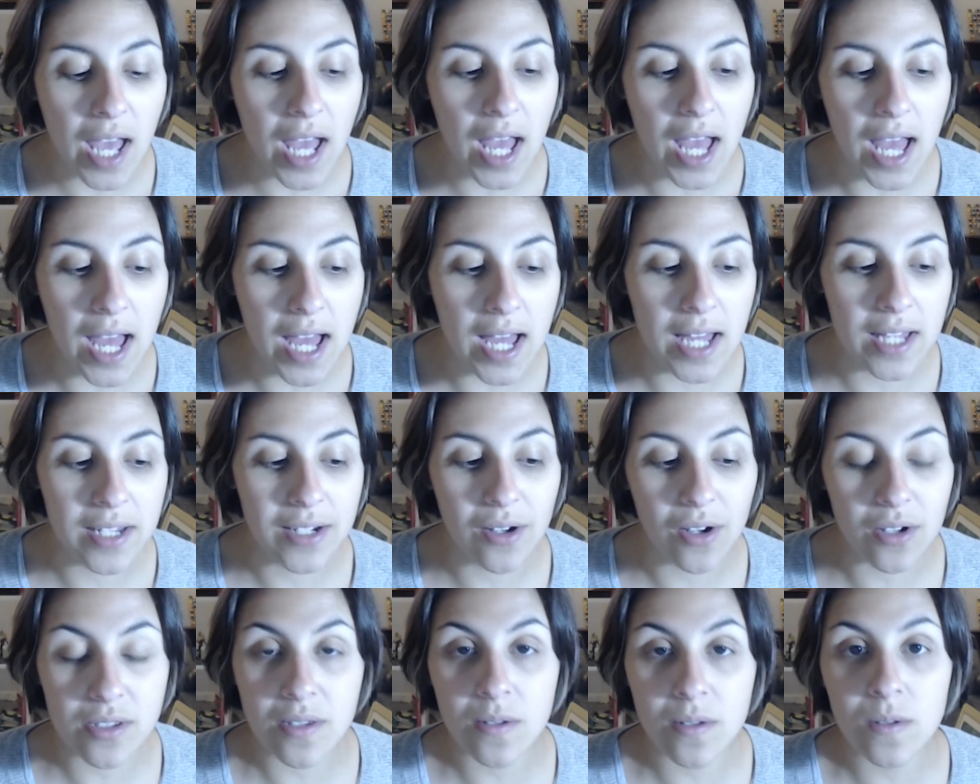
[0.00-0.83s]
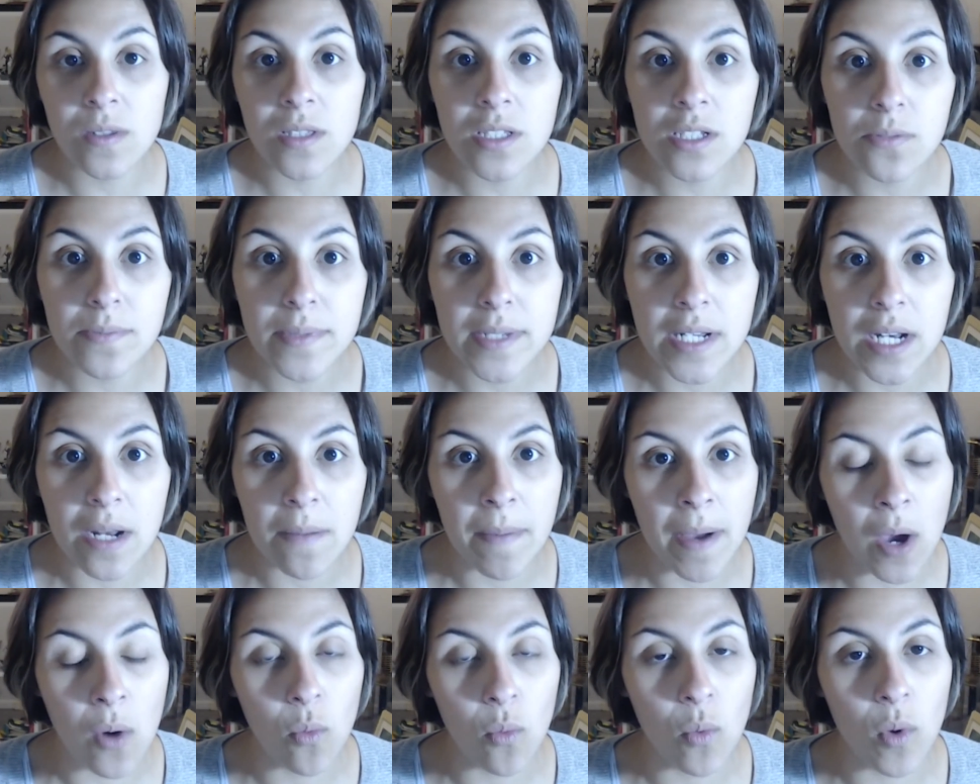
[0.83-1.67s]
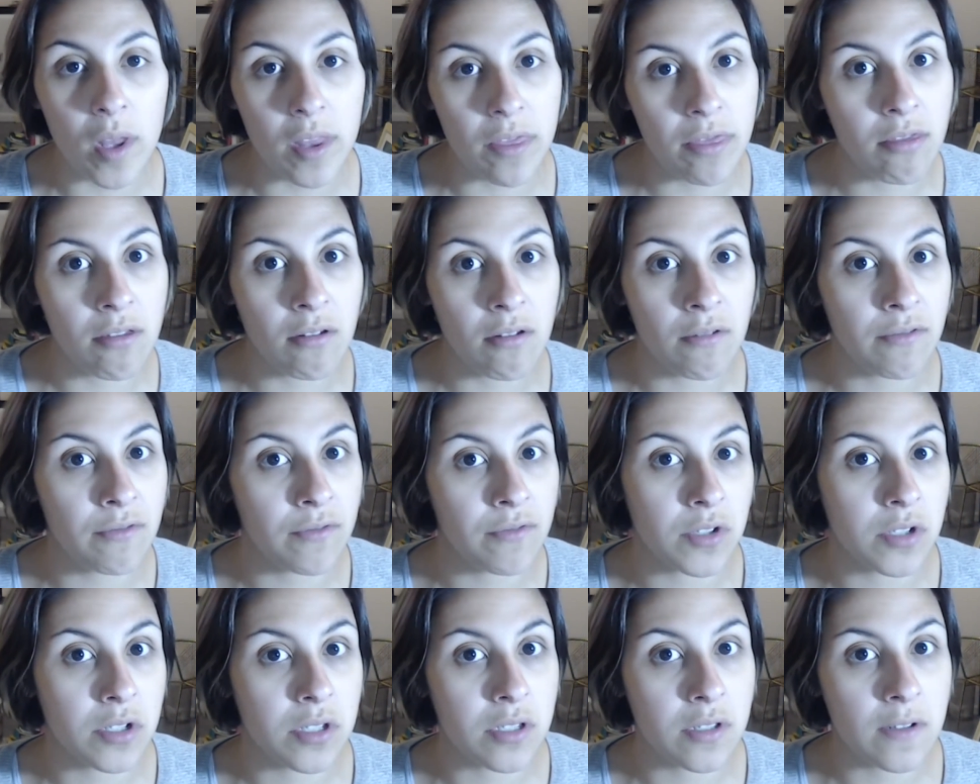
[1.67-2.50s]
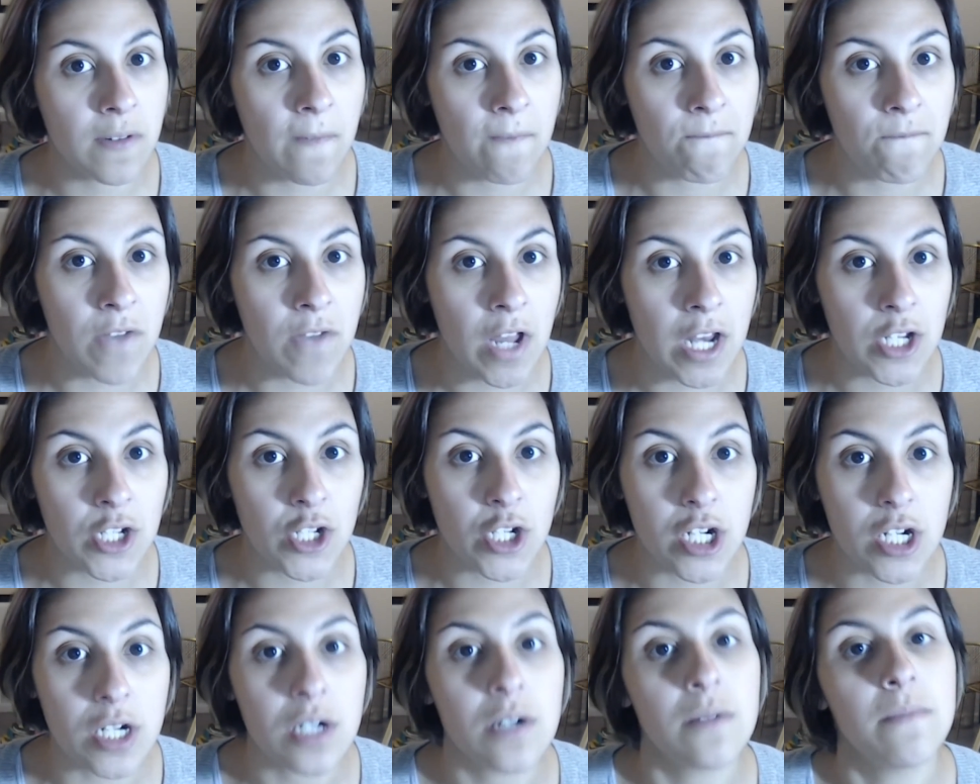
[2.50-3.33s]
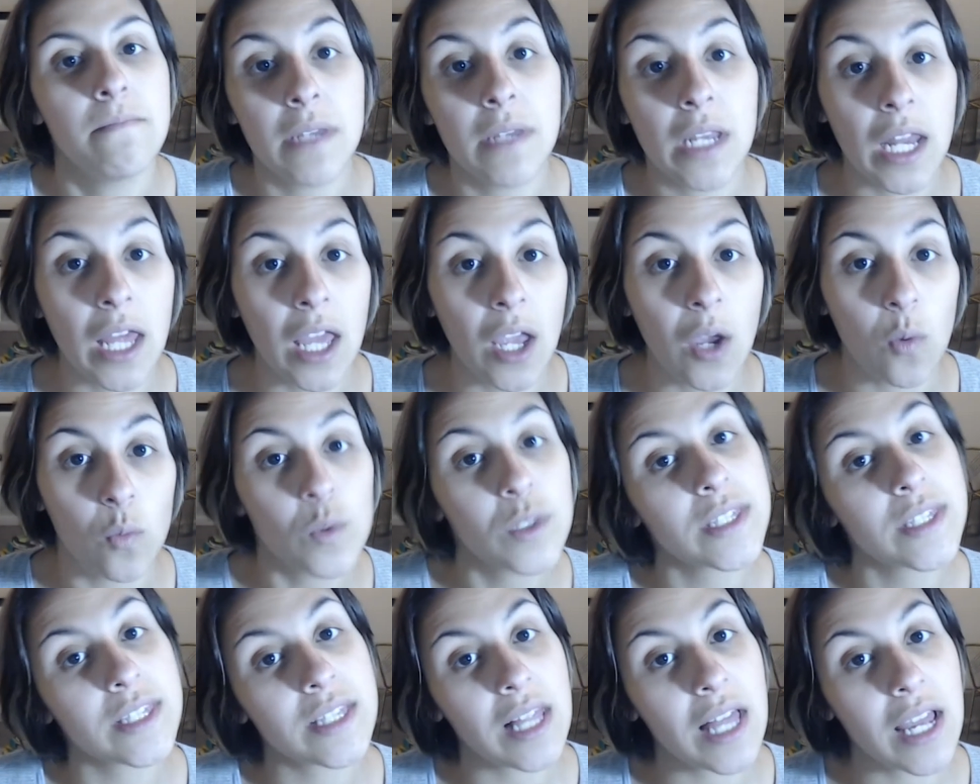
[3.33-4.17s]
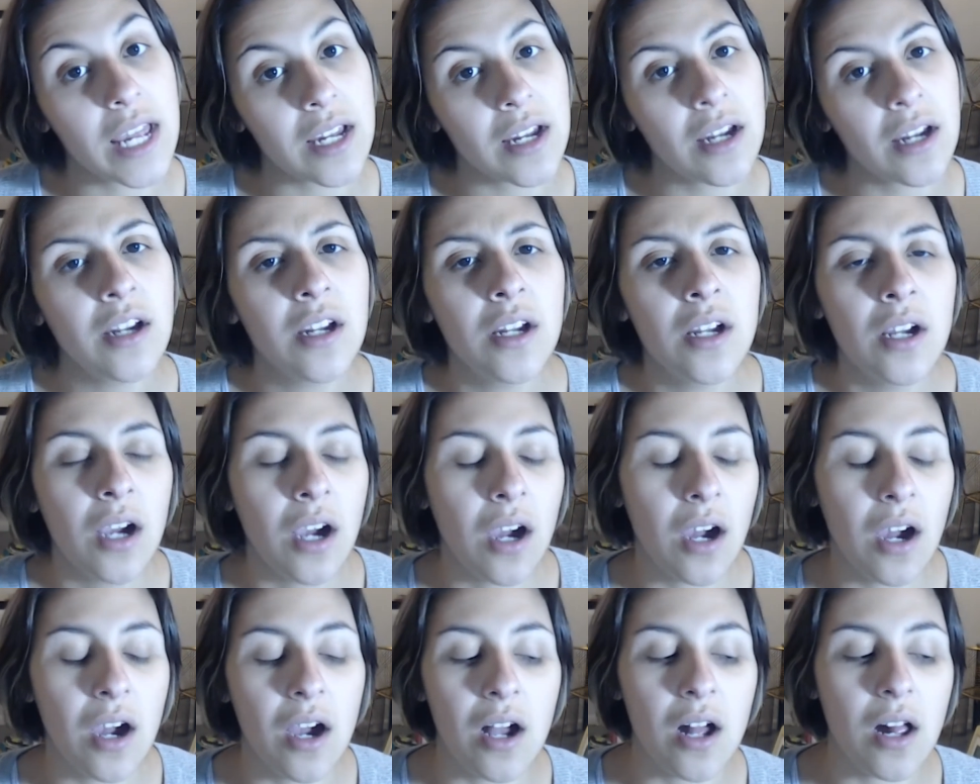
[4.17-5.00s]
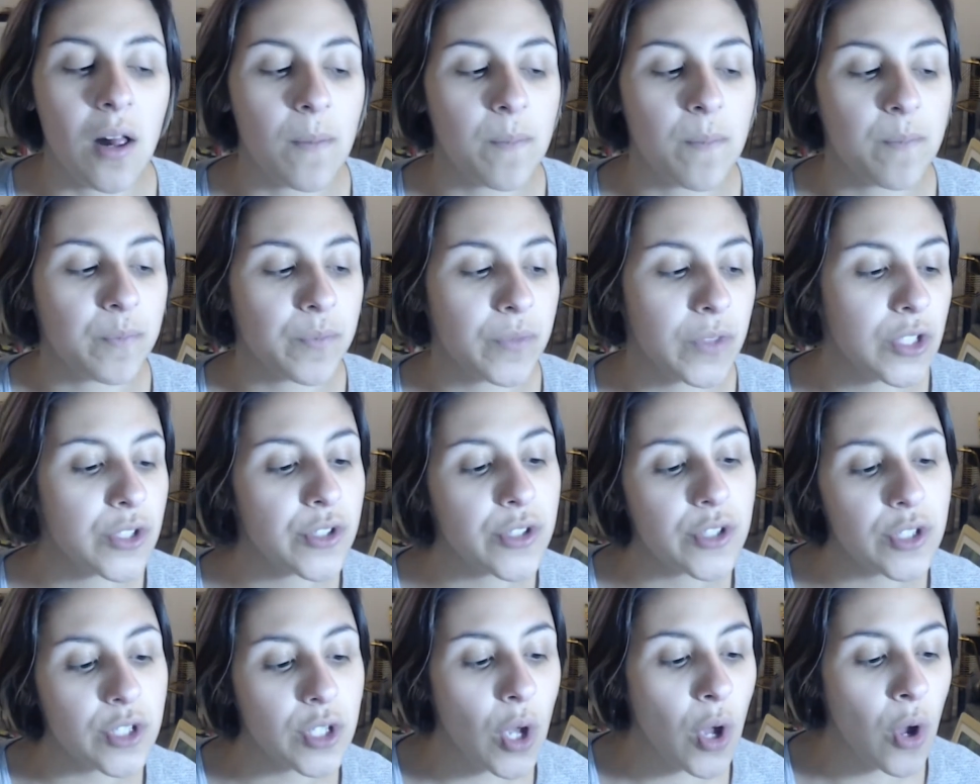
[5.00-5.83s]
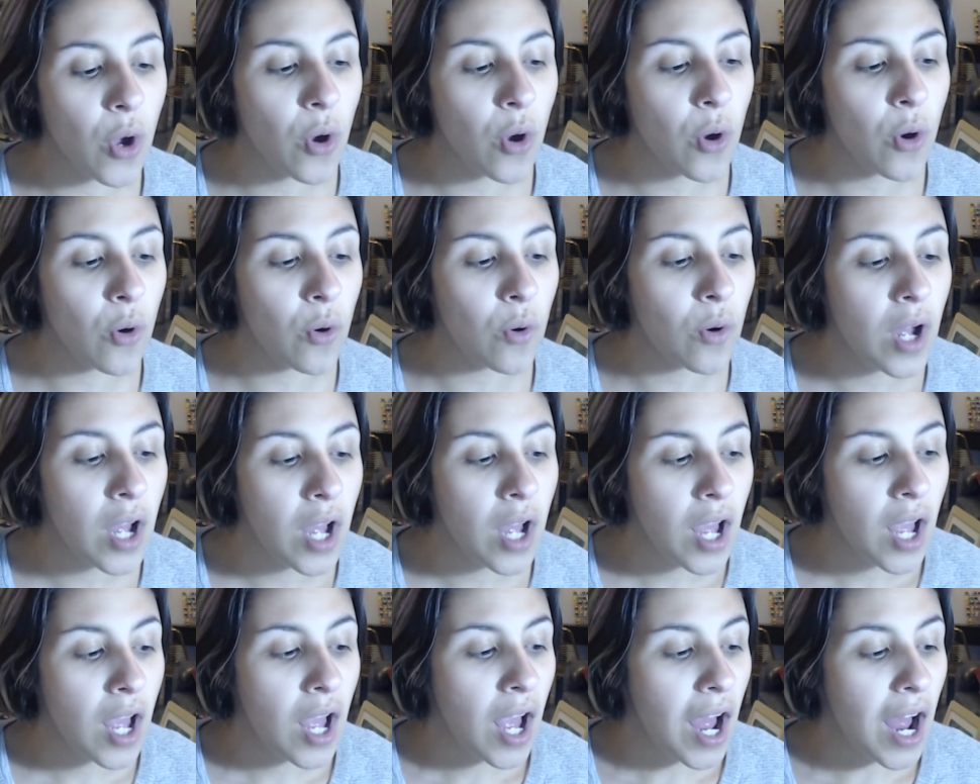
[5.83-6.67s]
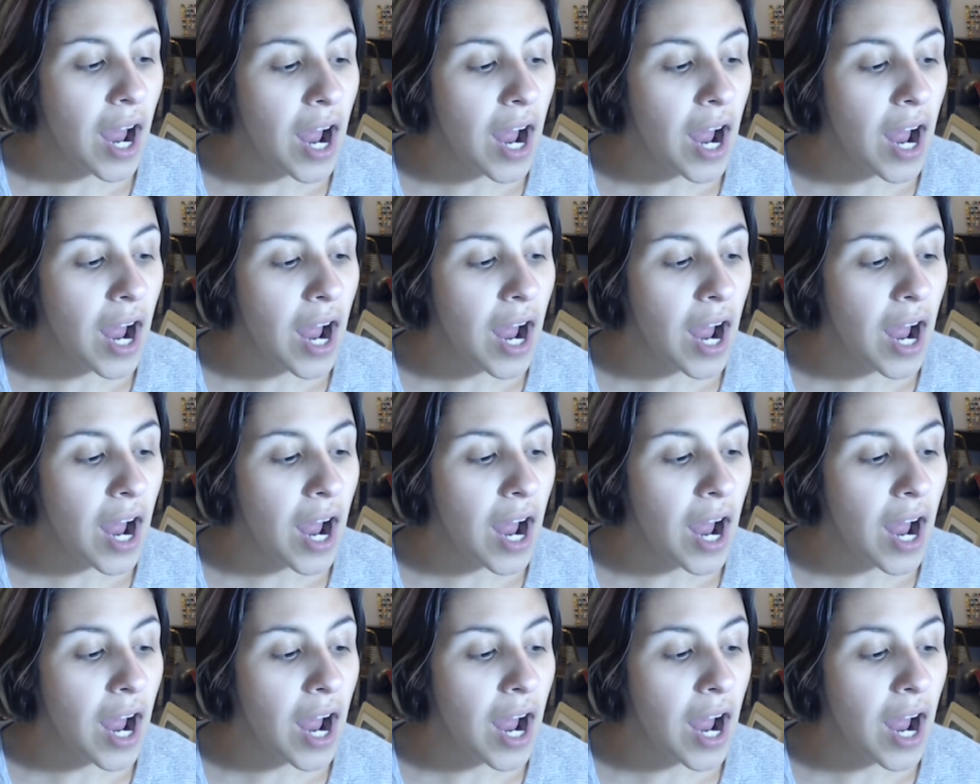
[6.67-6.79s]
and also a little bit about what the first vendor meeting was like. Um, so